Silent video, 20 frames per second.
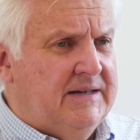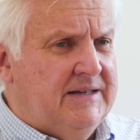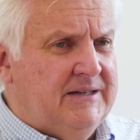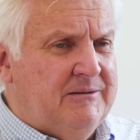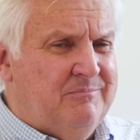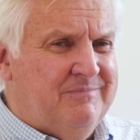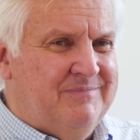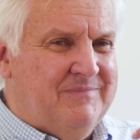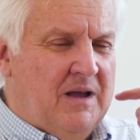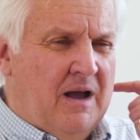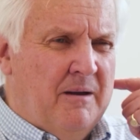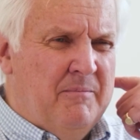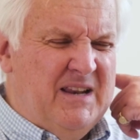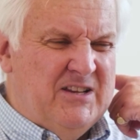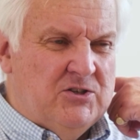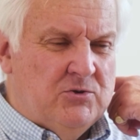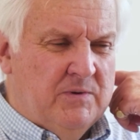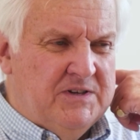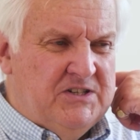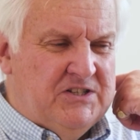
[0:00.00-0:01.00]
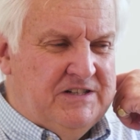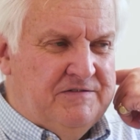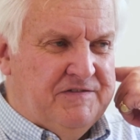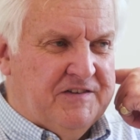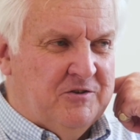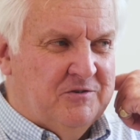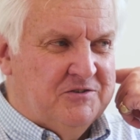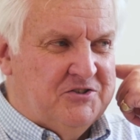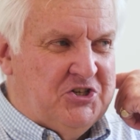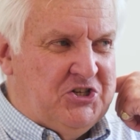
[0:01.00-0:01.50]
I mean, it's always
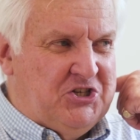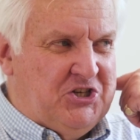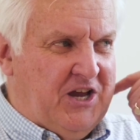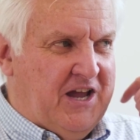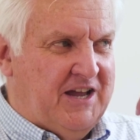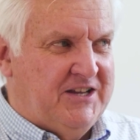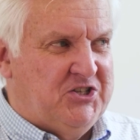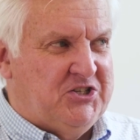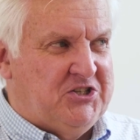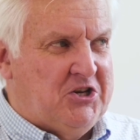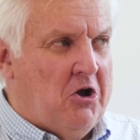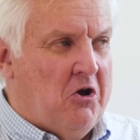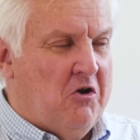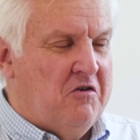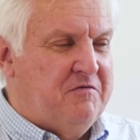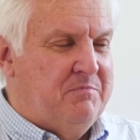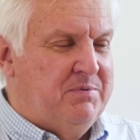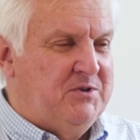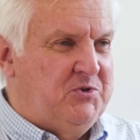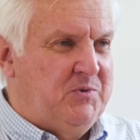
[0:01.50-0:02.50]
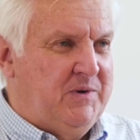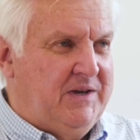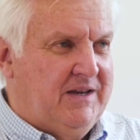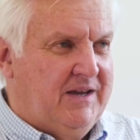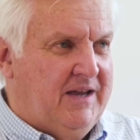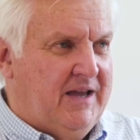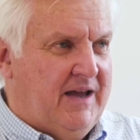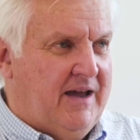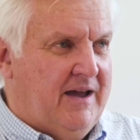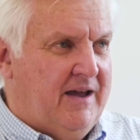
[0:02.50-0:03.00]
difficult to share staff
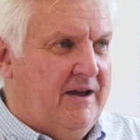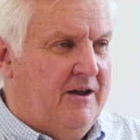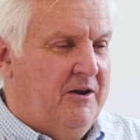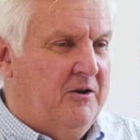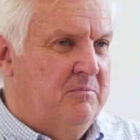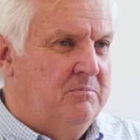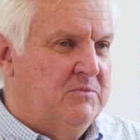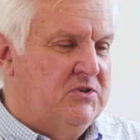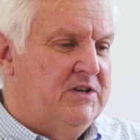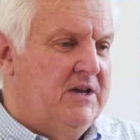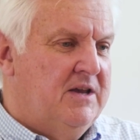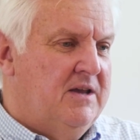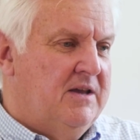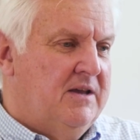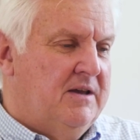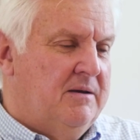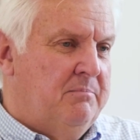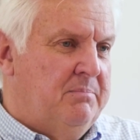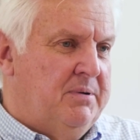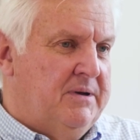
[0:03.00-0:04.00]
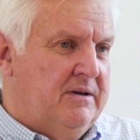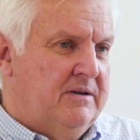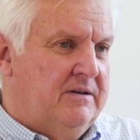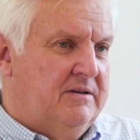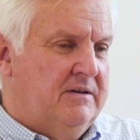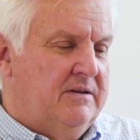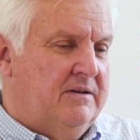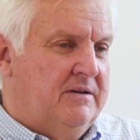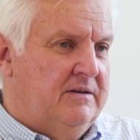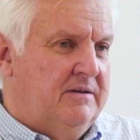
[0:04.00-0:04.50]
between care homes,
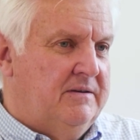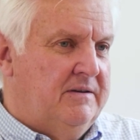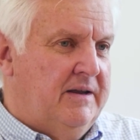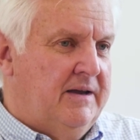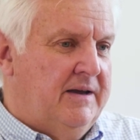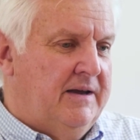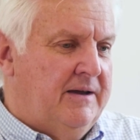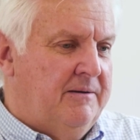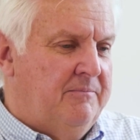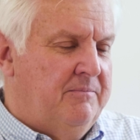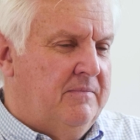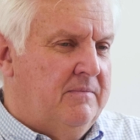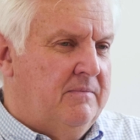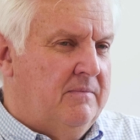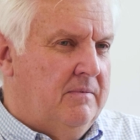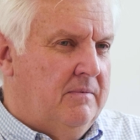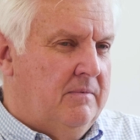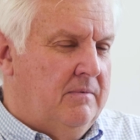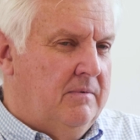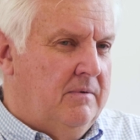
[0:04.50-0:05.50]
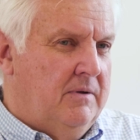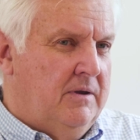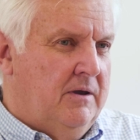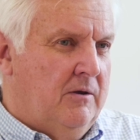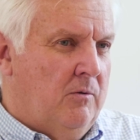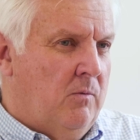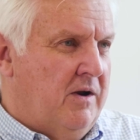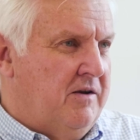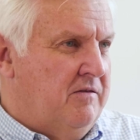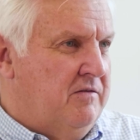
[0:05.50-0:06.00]
but
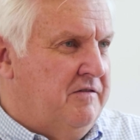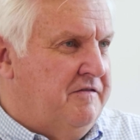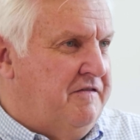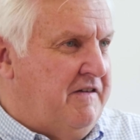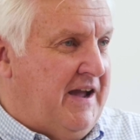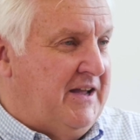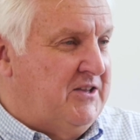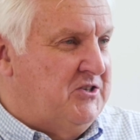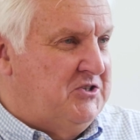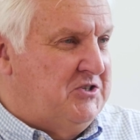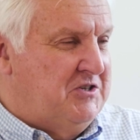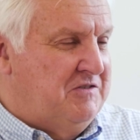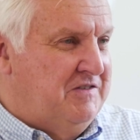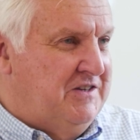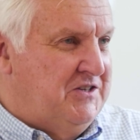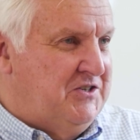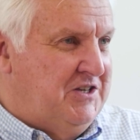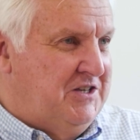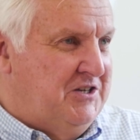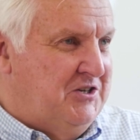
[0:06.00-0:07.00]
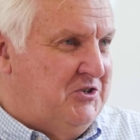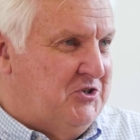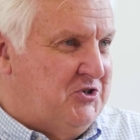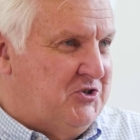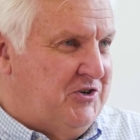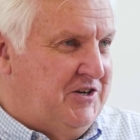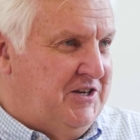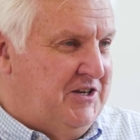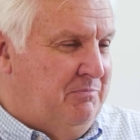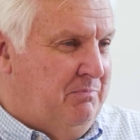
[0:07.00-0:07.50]
one of the factors of this
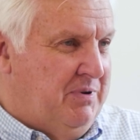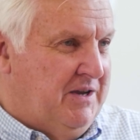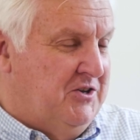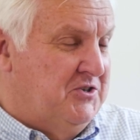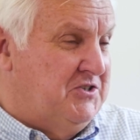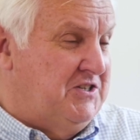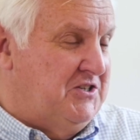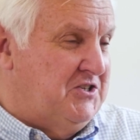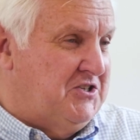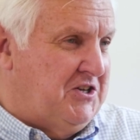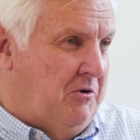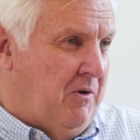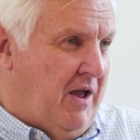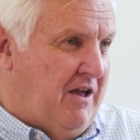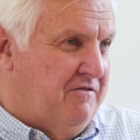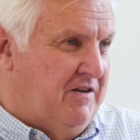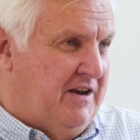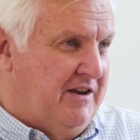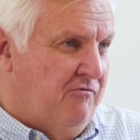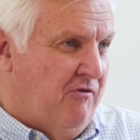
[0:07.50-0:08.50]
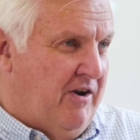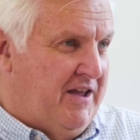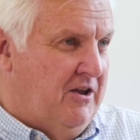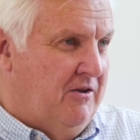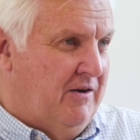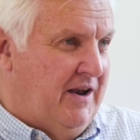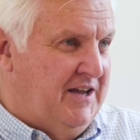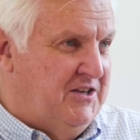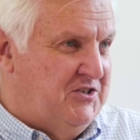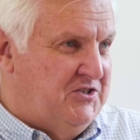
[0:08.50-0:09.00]
industry, because it's so heavily
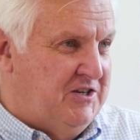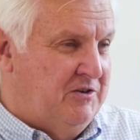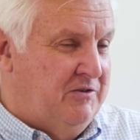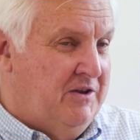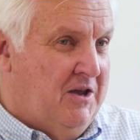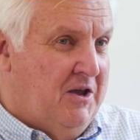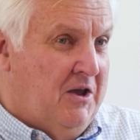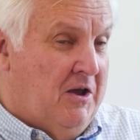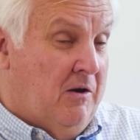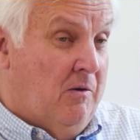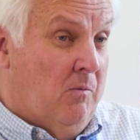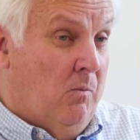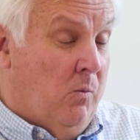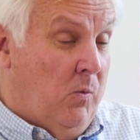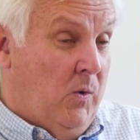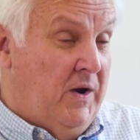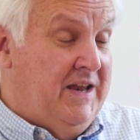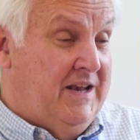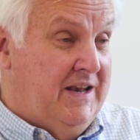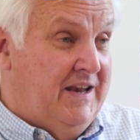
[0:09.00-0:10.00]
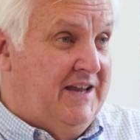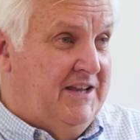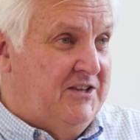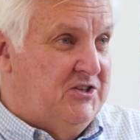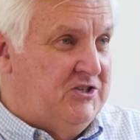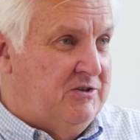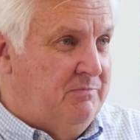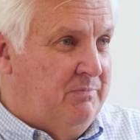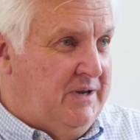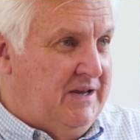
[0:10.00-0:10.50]
regulated, we
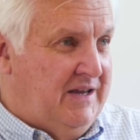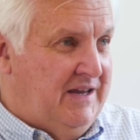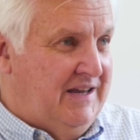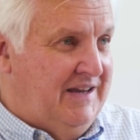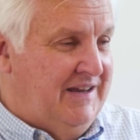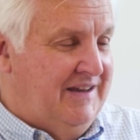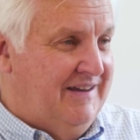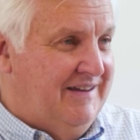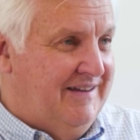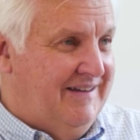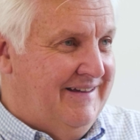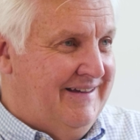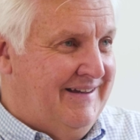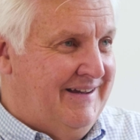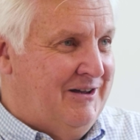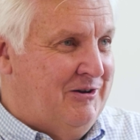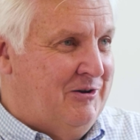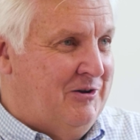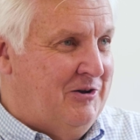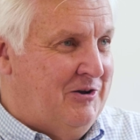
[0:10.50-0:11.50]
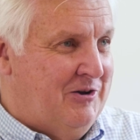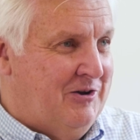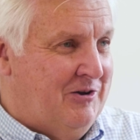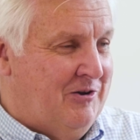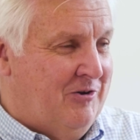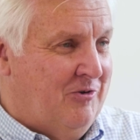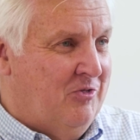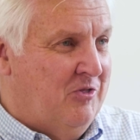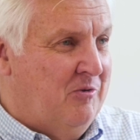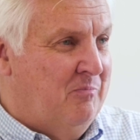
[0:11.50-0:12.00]
need to be
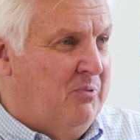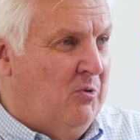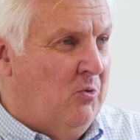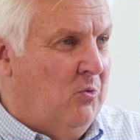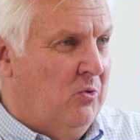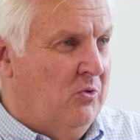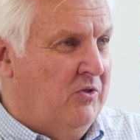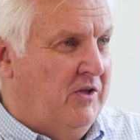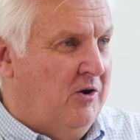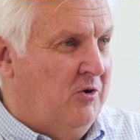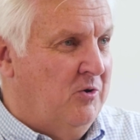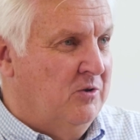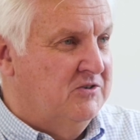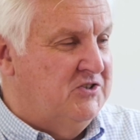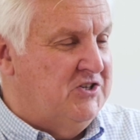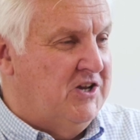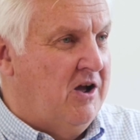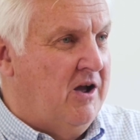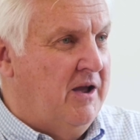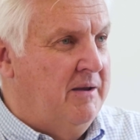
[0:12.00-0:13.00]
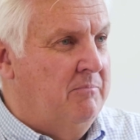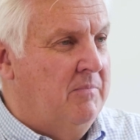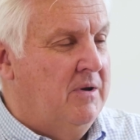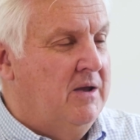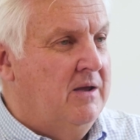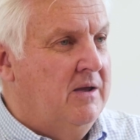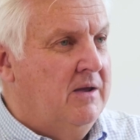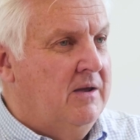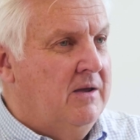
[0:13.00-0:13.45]
on the ball the whole time